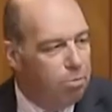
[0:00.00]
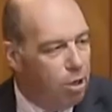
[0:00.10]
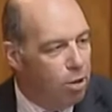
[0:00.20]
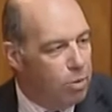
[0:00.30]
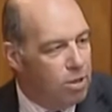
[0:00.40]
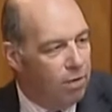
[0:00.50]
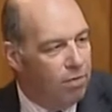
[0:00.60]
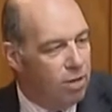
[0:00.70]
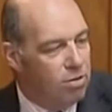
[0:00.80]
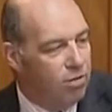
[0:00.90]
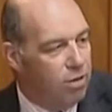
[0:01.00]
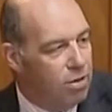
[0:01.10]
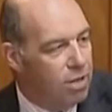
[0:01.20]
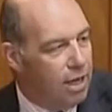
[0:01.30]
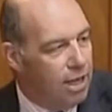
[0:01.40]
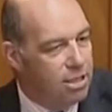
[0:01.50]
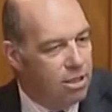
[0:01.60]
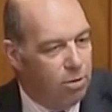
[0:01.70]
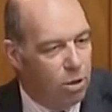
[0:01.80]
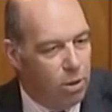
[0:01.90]
the purpose of those reviews and leads
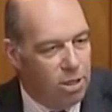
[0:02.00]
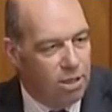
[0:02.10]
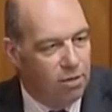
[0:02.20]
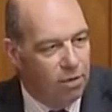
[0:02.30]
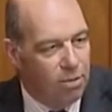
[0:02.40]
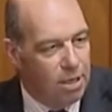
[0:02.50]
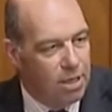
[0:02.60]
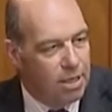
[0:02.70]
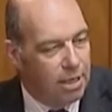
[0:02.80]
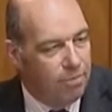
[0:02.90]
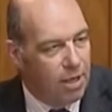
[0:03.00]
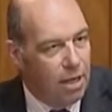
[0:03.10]
to a question for the Minister